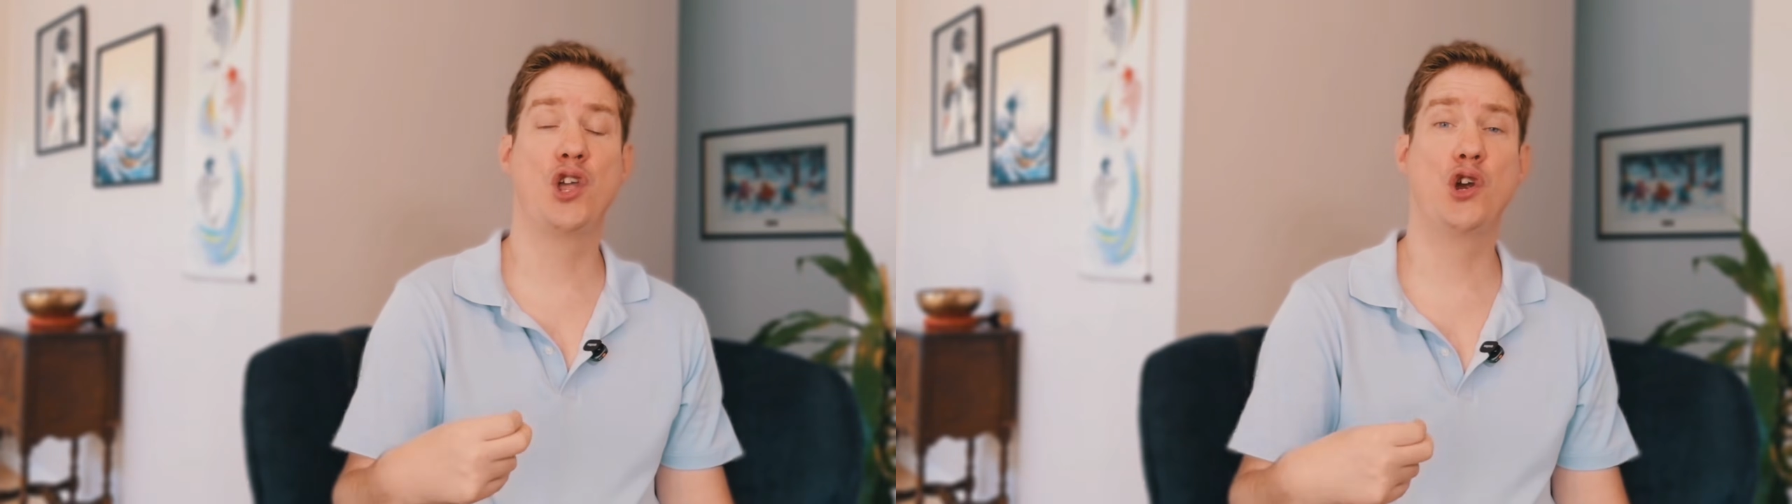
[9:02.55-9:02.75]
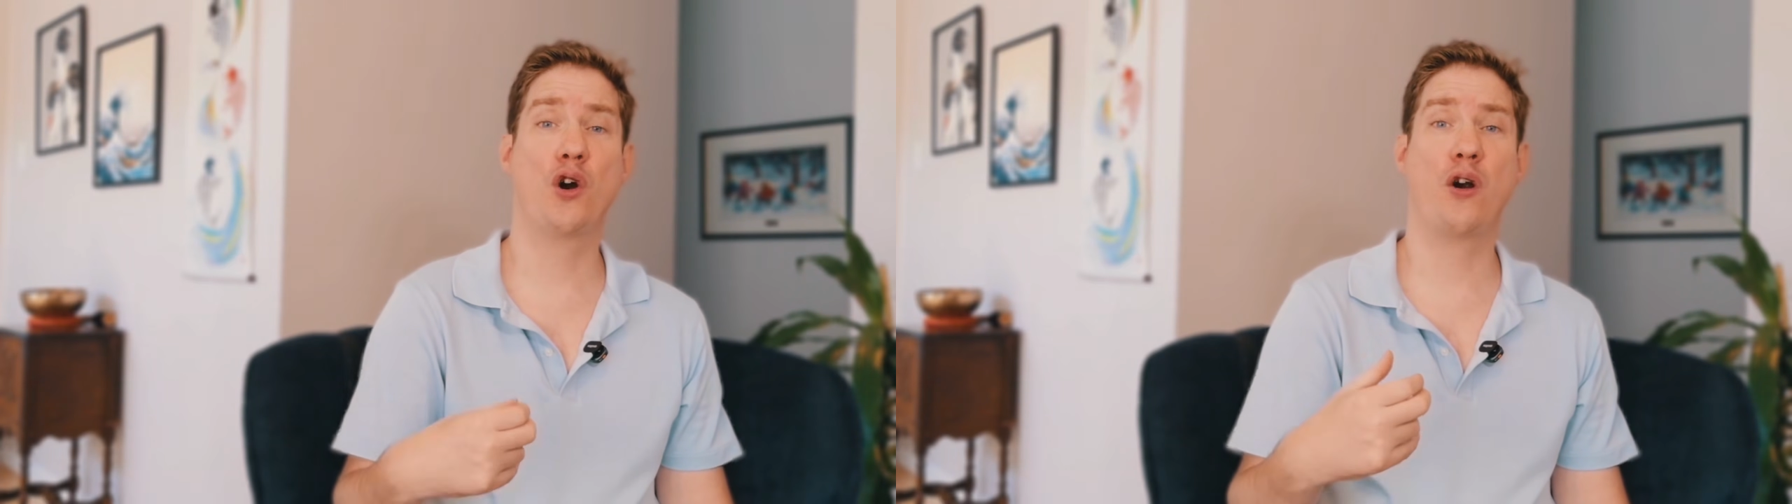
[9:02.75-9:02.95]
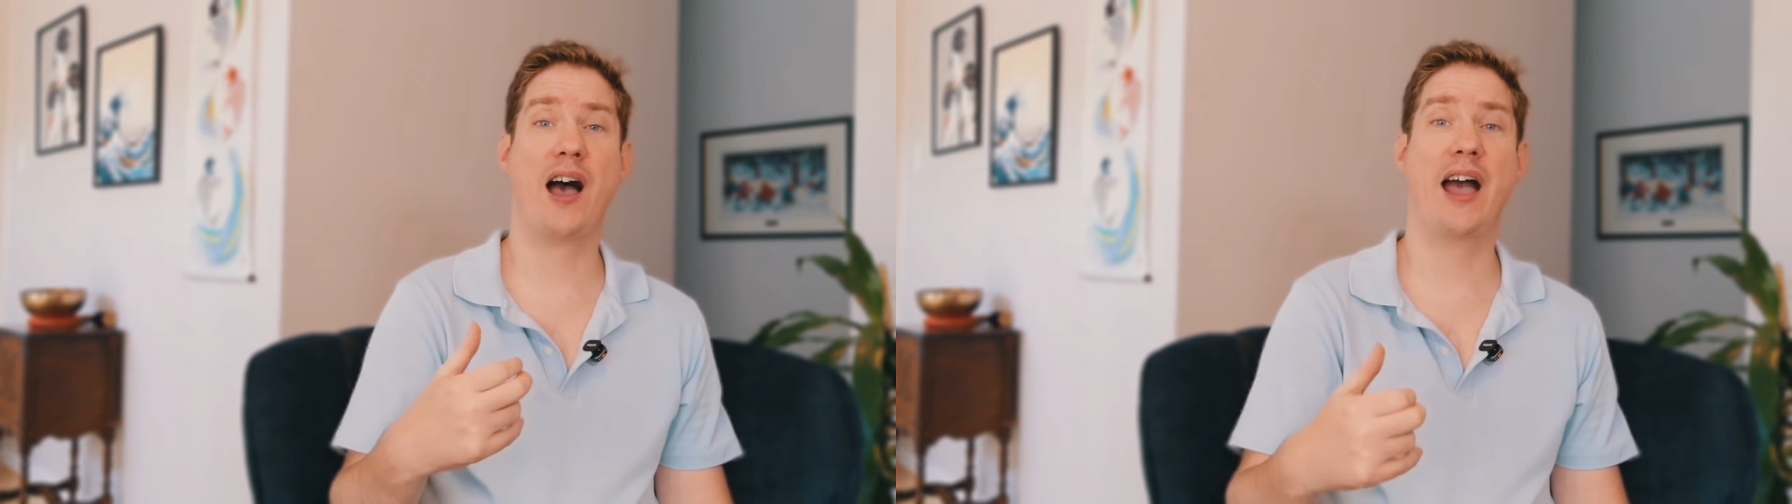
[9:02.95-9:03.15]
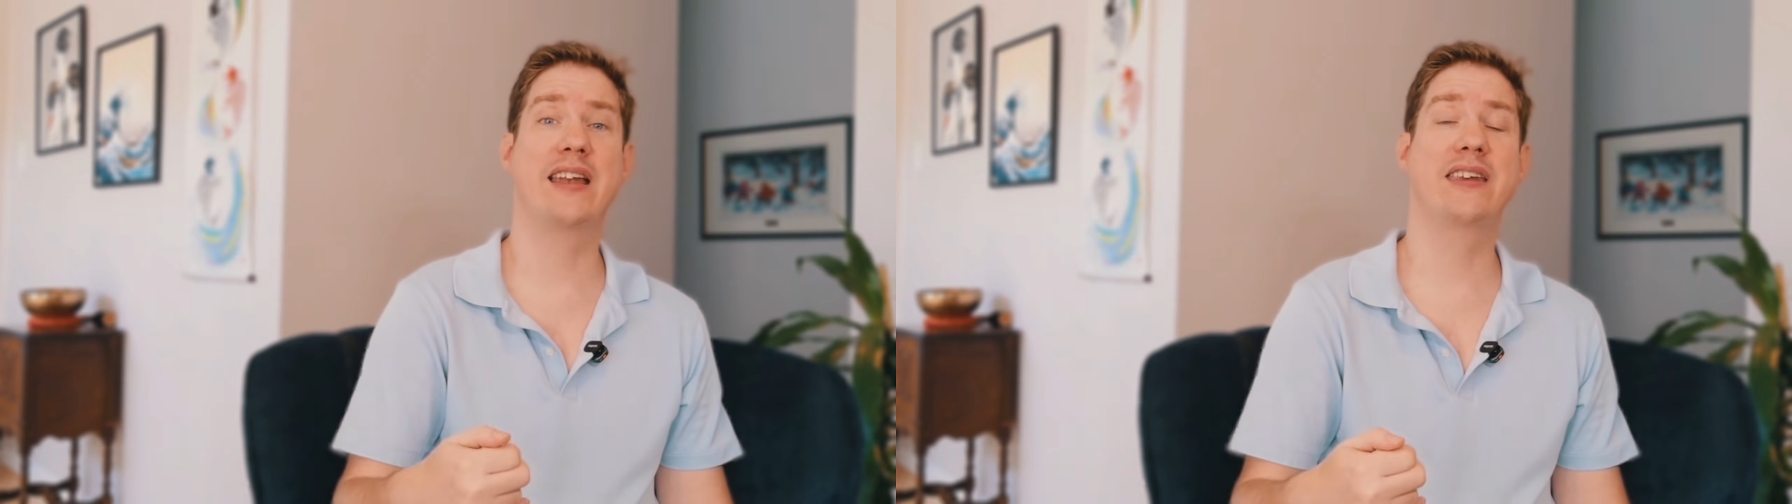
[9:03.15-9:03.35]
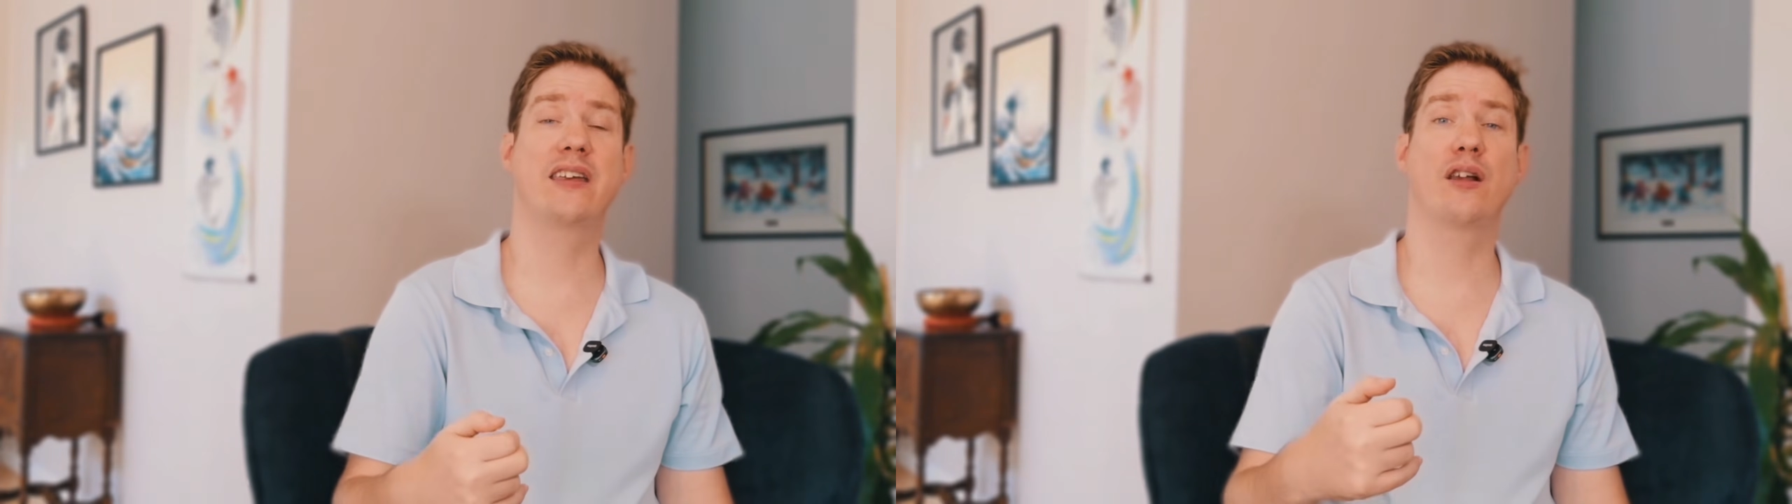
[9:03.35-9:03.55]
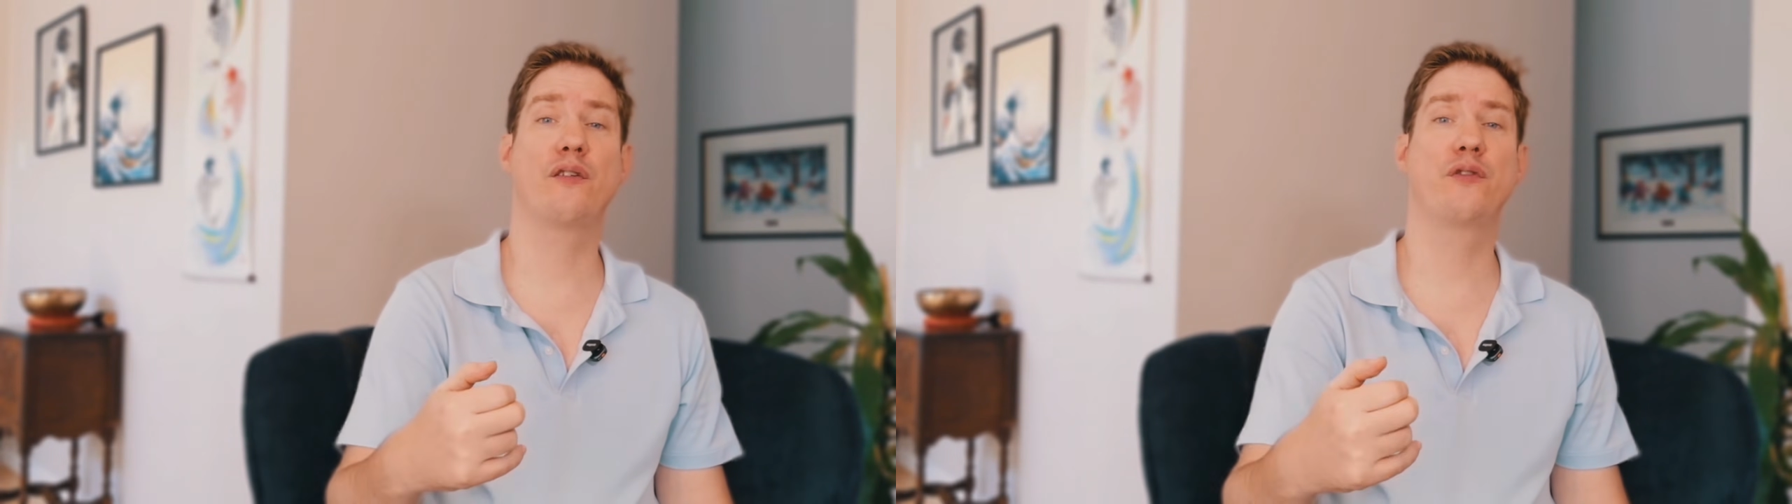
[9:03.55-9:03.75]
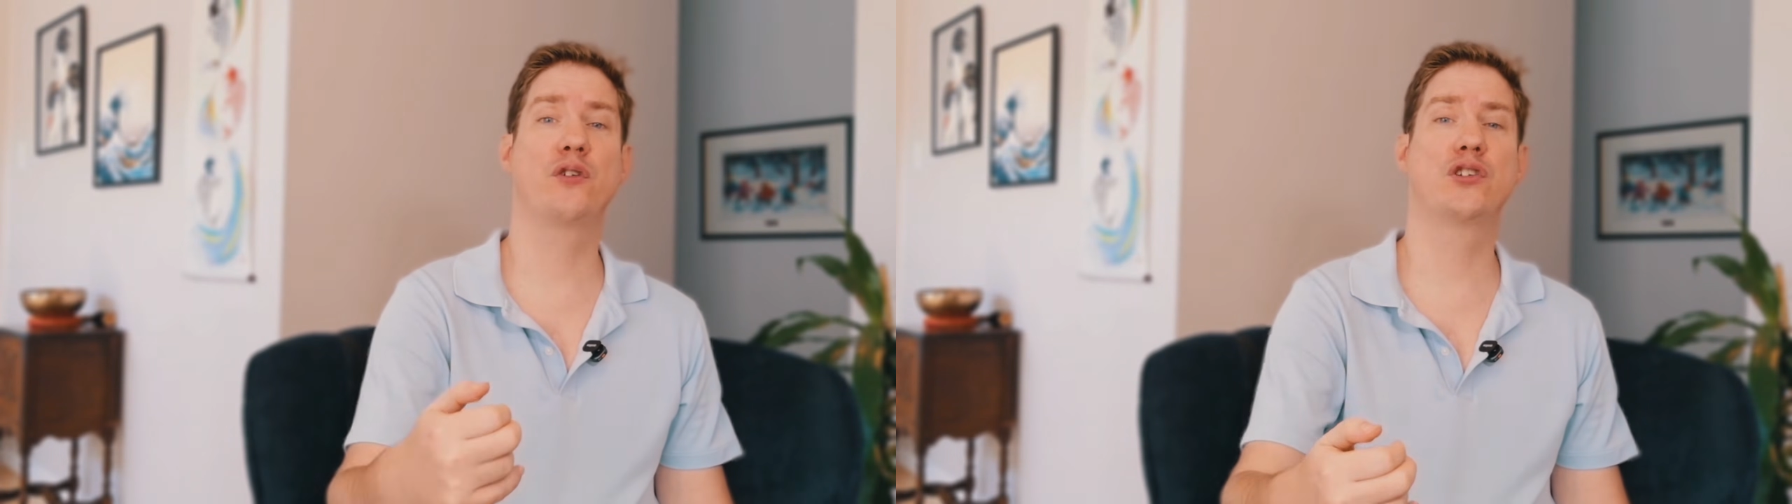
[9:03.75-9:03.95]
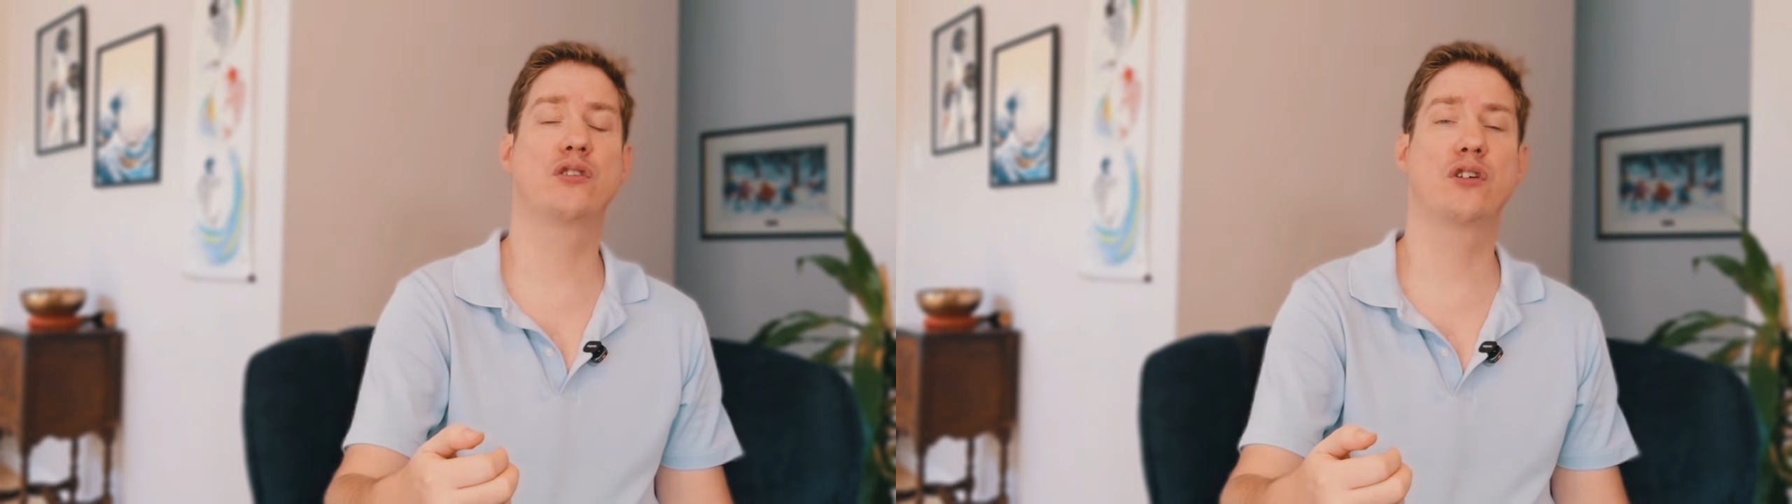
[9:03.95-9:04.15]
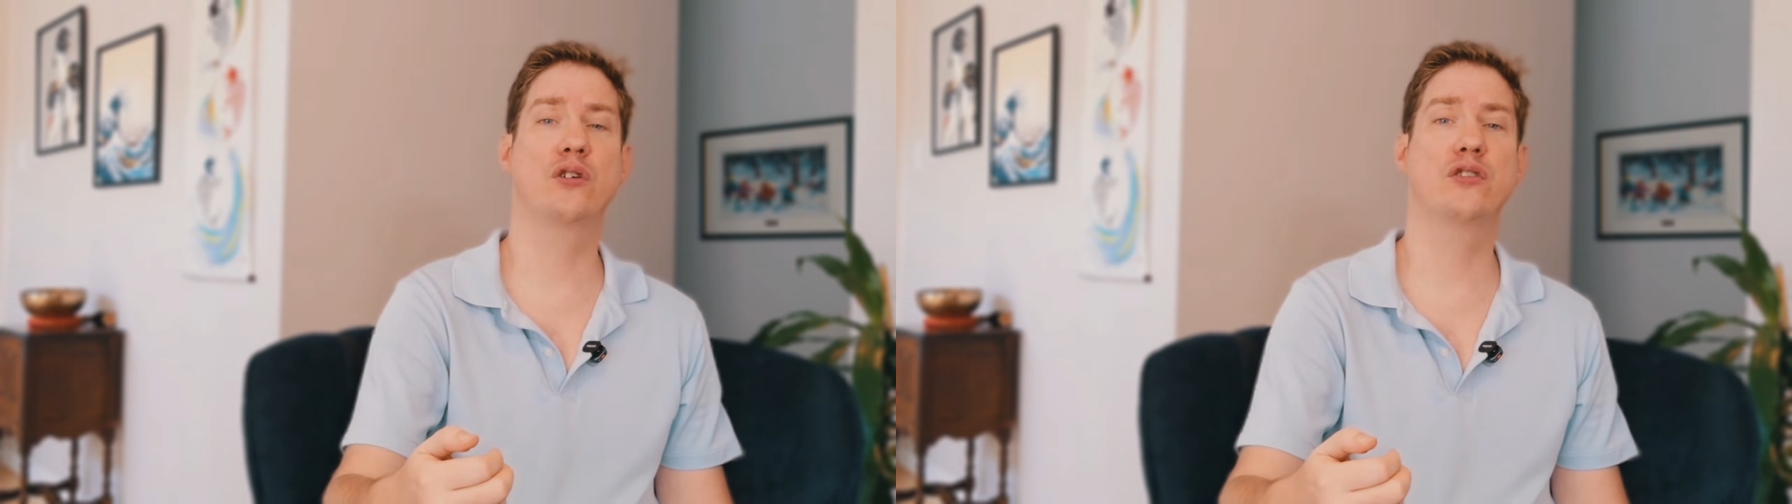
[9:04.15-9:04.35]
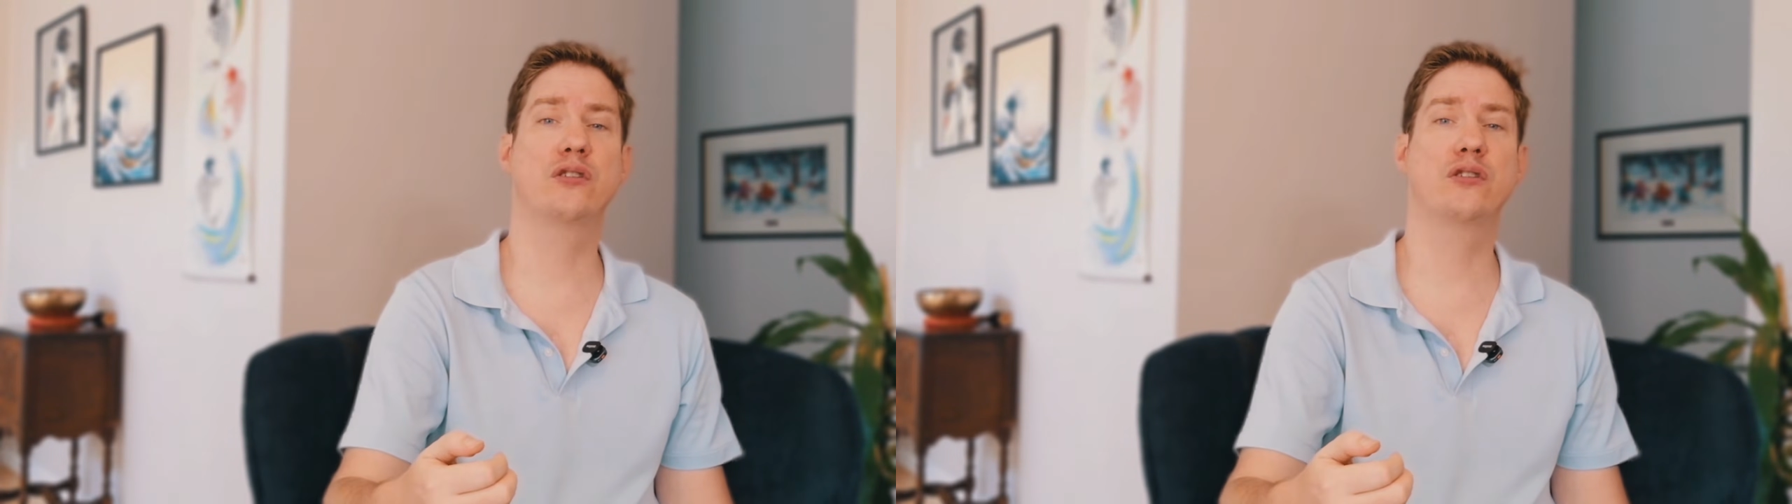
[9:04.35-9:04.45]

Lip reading: your ideal future you